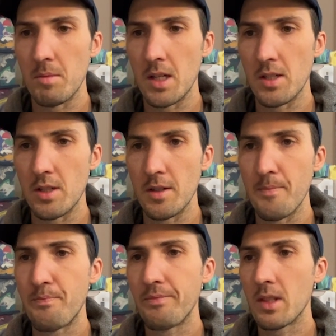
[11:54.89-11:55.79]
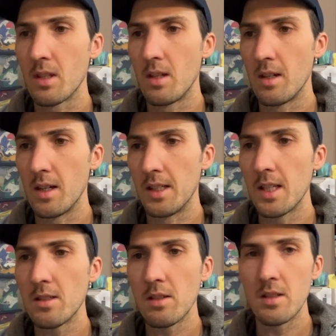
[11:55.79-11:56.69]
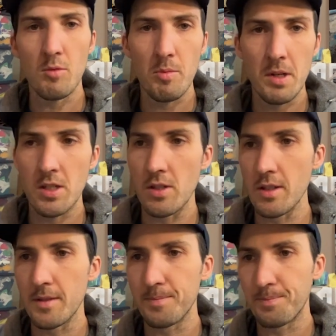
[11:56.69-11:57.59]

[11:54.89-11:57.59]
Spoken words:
I'm not sure. Let's look at some more pictures.